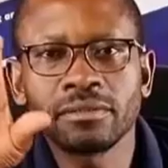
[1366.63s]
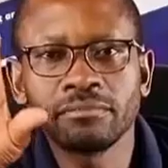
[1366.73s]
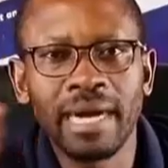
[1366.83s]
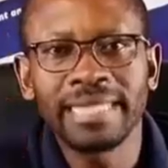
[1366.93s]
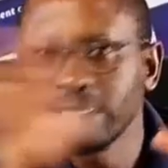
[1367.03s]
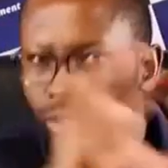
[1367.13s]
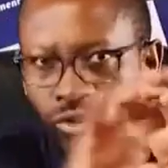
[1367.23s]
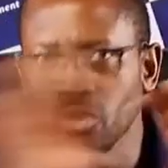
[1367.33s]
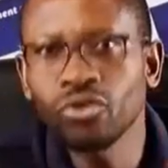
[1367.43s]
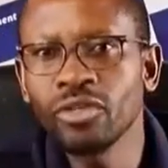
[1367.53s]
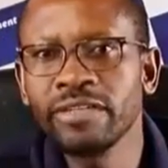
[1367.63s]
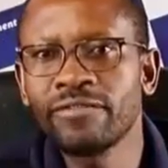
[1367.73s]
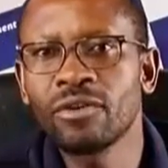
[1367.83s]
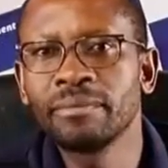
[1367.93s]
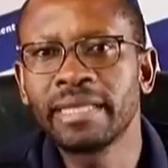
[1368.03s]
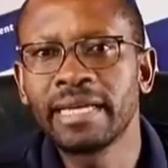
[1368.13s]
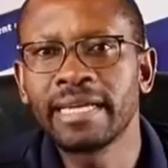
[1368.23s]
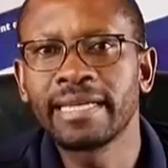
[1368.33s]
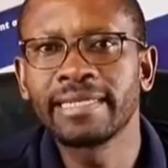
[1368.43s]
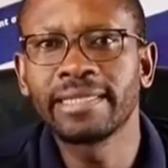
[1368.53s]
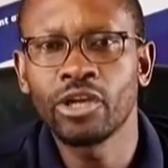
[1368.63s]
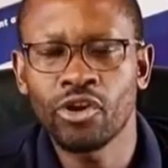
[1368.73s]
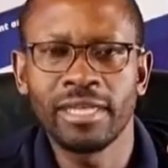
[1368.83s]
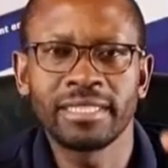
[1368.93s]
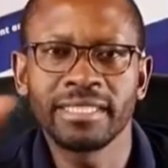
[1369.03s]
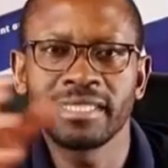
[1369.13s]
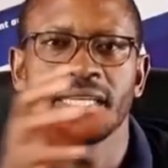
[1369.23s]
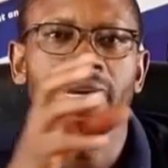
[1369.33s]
money not only from the royalties